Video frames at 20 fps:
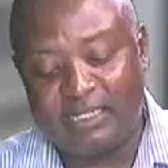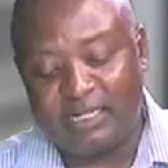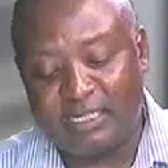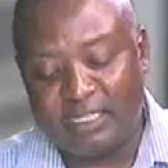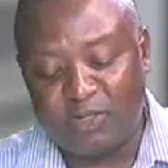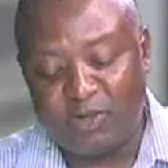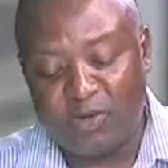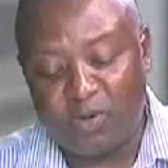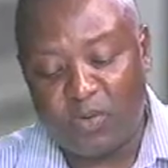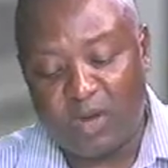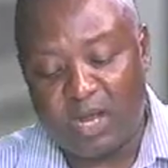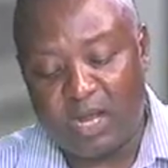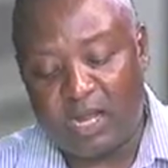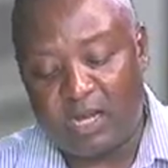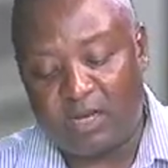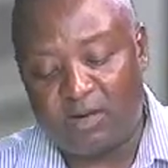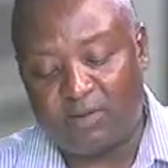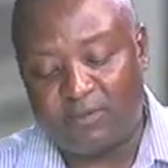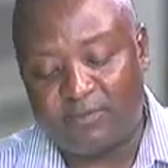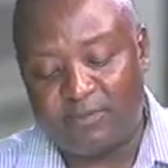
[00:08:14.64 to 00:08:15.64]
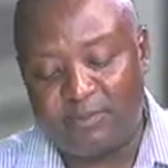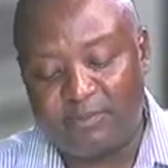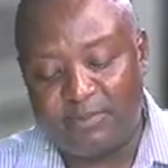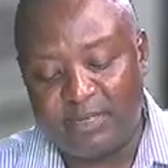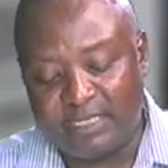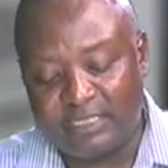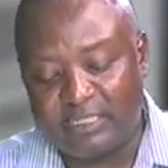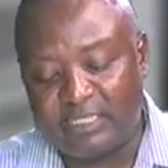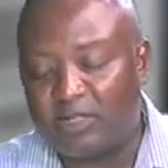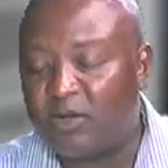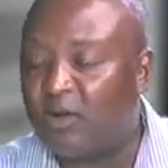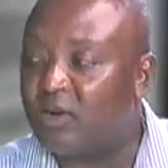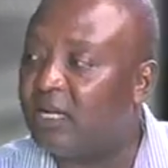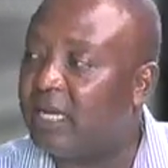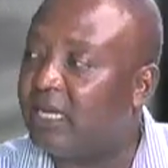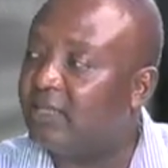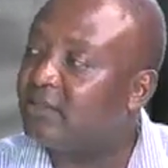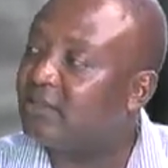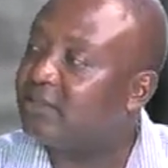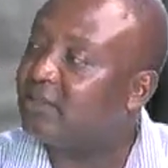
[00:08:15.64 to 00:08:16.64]
renewal of the basic
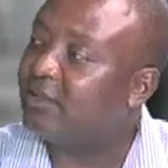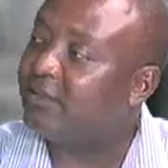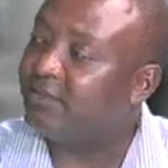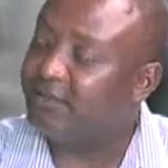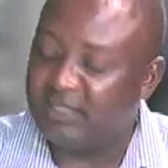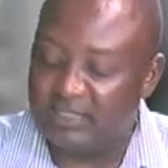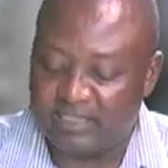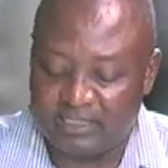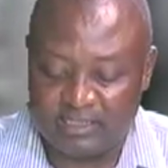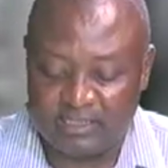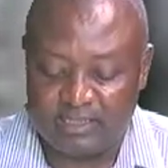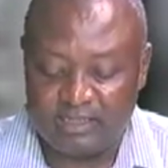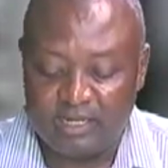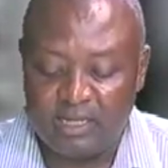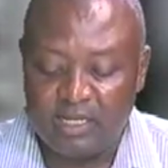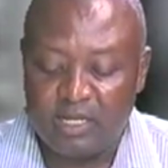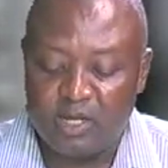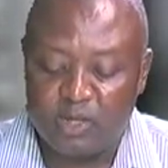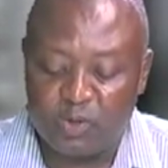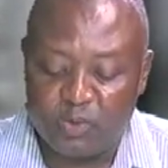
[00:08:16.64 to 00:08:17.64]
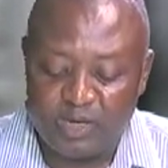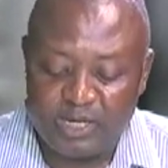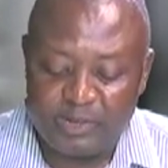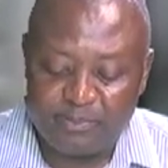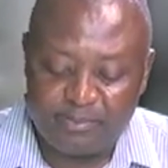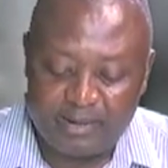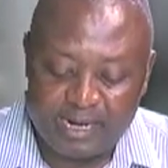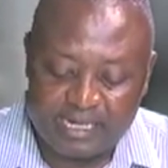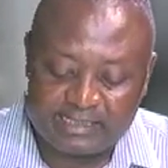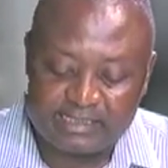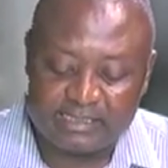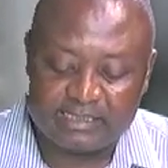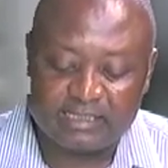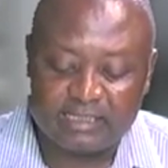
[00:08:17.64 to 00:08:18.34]
organs of the ruling party.